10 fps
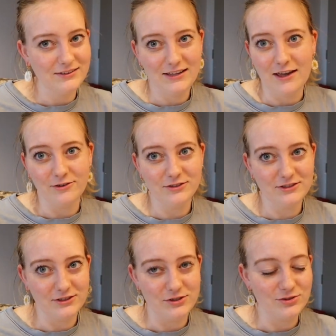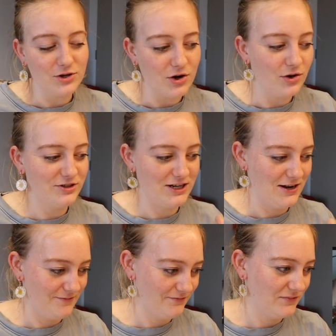Kettle still use all the
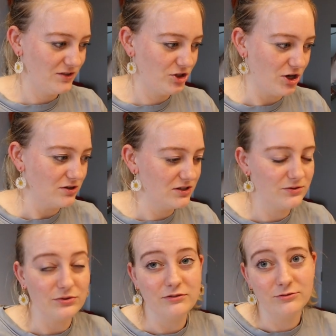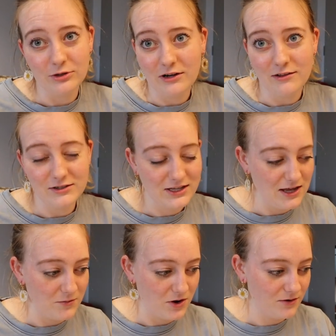time. Shocked, it was only $40 at
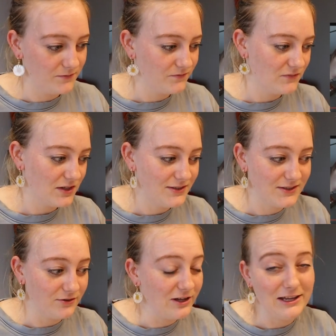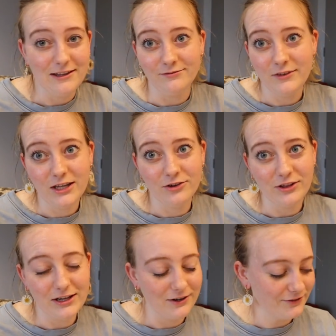Kmart. Still kicking a year
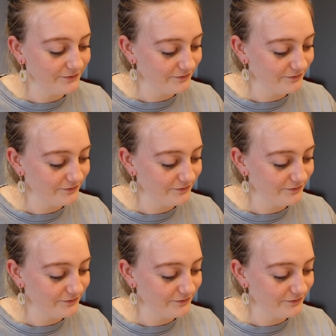later.